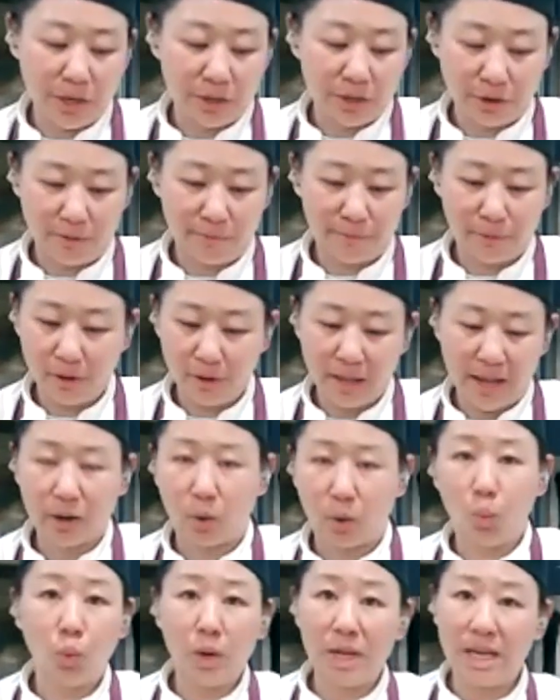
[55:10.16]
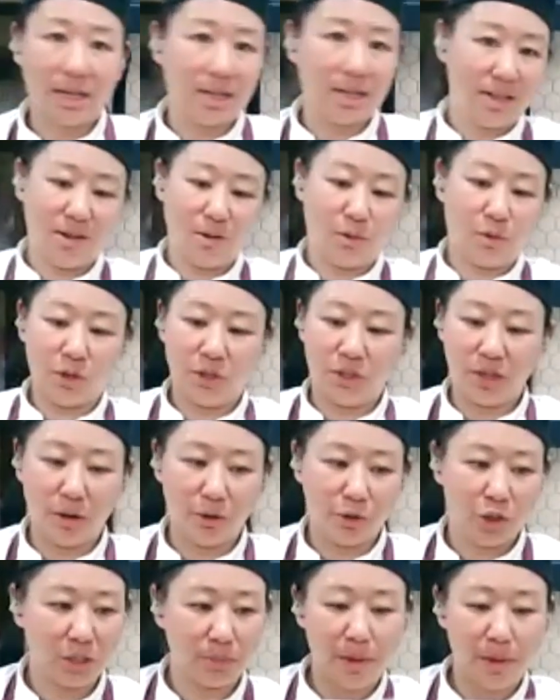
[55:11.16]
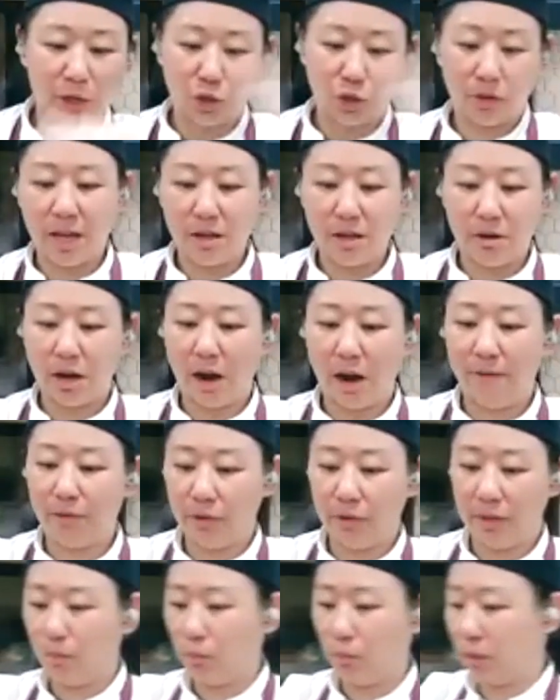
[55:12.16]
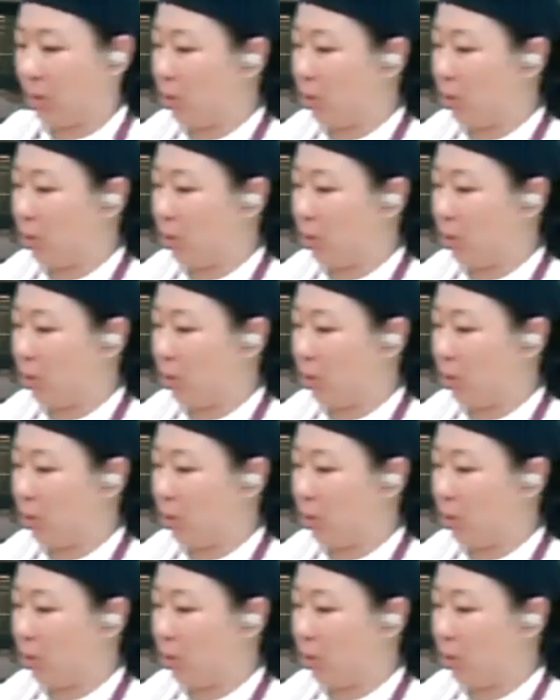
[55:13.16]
freezer for like weeks or so. Just make sure that you cover them